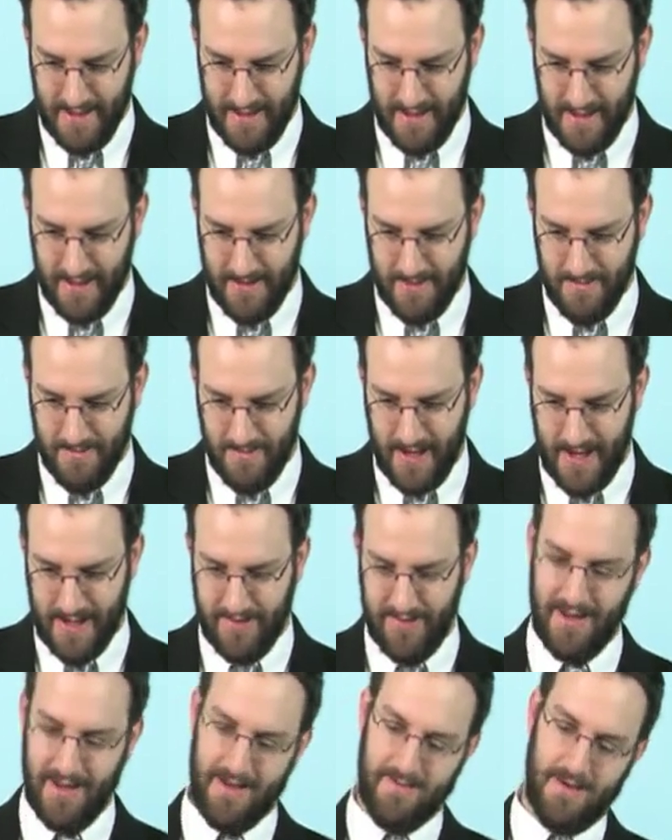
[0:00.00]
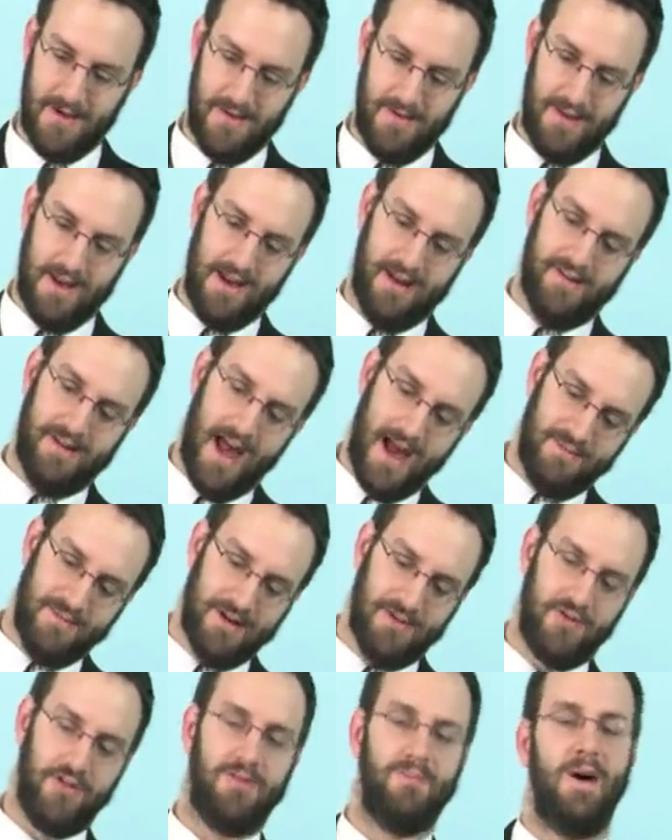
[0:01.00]
It might seem in today's
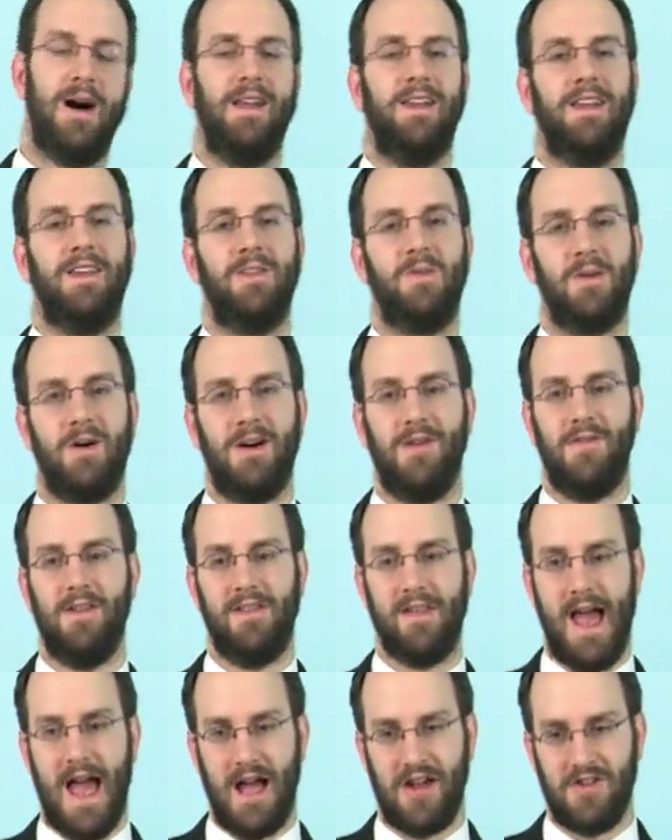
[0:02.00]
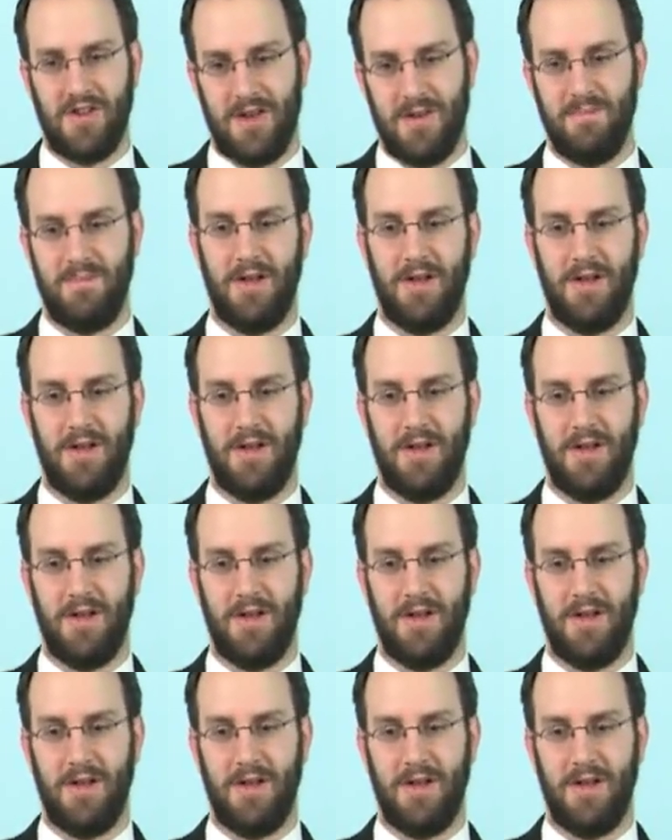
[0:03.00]
topics responding to an office action,